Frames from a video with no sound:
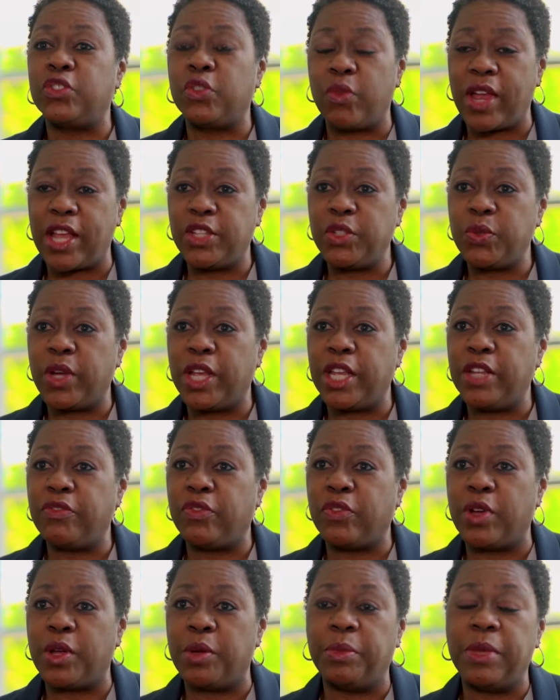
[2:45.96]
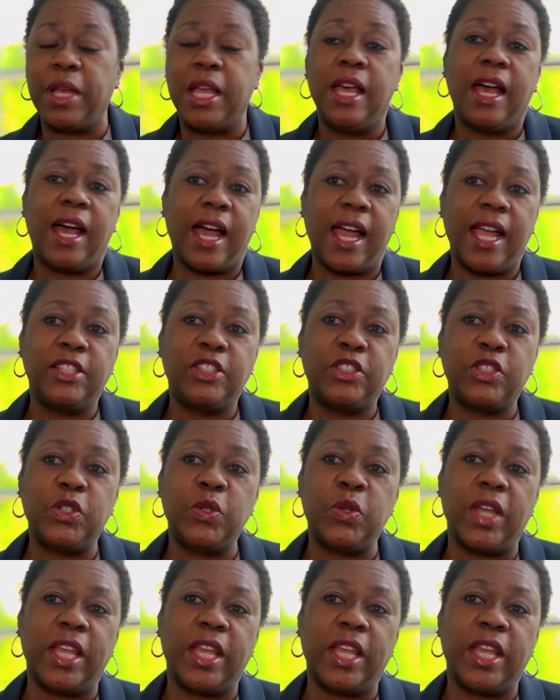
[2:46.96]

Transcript: graduate from high school,